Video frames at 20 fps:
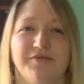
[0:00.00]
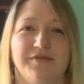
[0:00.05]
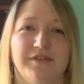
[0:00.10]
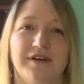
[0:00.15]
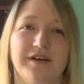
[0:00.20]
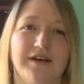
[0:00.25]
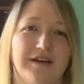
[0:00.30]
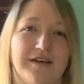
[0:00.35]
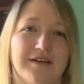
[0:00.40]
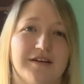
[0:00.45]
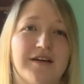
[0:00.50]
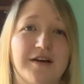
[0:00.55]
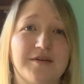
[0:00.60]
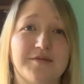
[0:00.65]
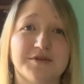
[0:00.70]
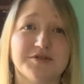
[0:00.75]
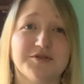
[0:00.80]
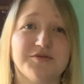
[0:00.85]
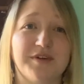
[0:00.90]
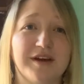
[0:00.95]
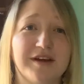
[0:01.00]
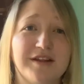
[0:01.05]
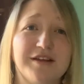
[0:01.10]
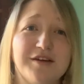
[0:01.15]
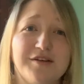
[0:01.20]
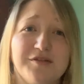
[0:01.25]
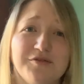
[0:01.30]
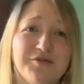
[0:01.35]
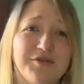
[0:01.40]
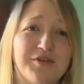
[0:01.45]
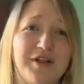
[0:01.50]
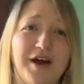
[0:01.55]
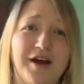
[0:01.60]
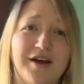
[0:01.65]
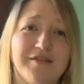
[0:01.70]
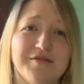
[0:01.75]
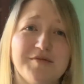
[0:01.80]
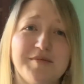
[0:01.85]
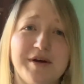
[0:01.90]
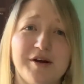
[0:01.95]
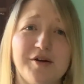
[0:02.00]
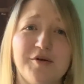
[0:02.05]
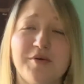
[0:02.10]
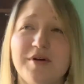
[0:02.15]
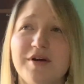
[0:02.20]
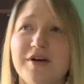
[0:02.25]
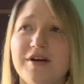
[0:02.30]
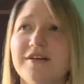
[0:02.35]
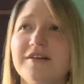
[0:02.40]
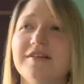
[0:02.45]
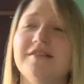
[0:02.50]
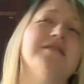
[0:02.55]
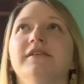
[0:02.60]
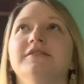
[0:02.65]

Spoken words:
like I was failing, for lack of a better word,